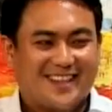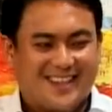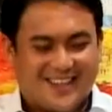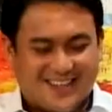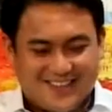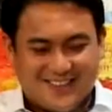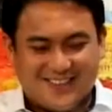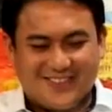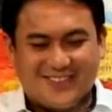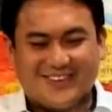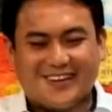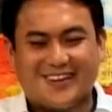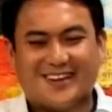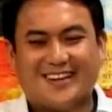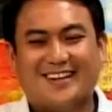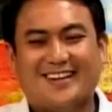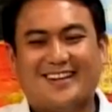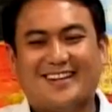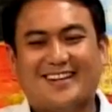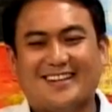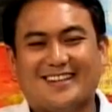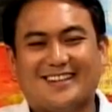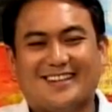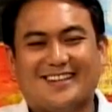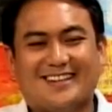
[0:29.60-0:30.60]
Thank you
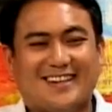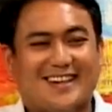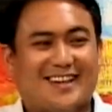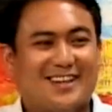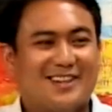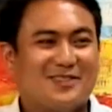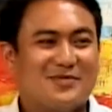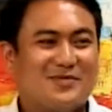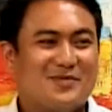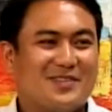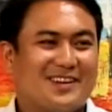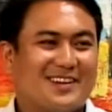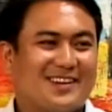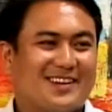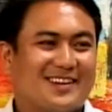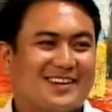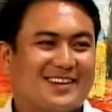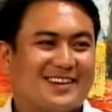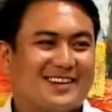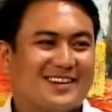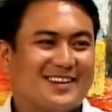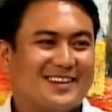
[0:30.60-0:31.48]
again. Glad and, uh, to be here.